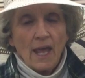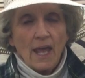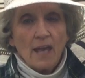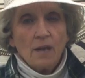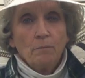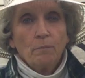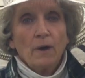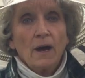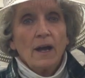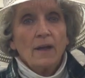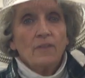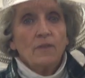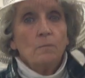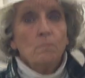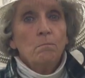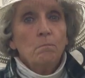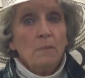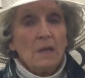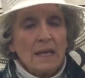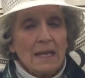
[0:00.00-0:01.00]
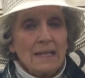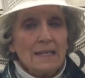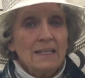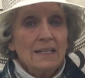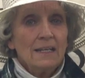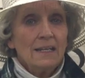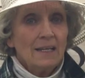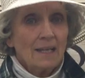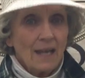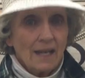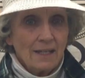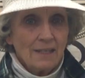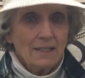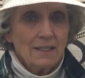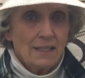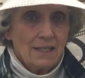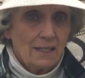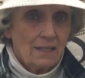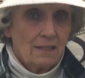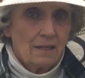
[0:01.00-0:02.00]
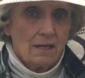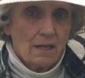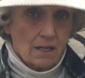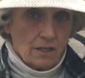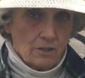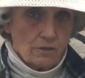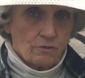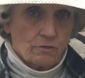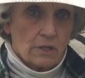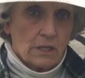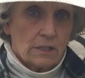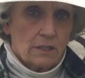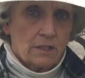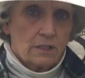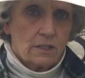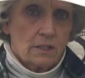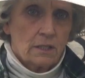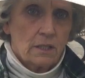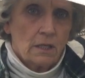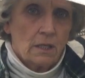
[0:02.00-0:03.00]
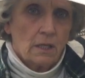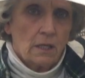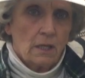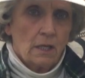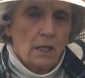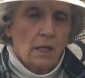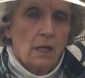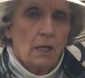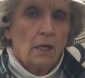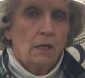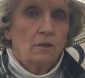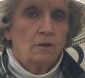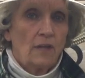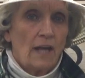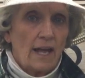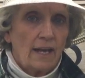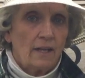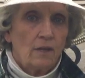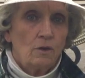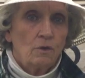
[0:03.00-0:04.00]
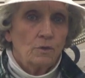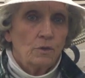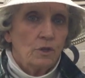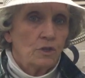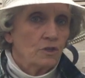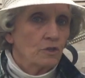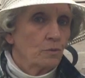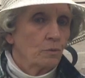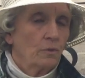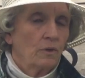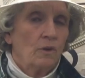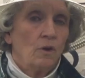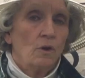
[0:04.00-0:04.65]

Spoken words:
And by the mid-1900s, gladiolus were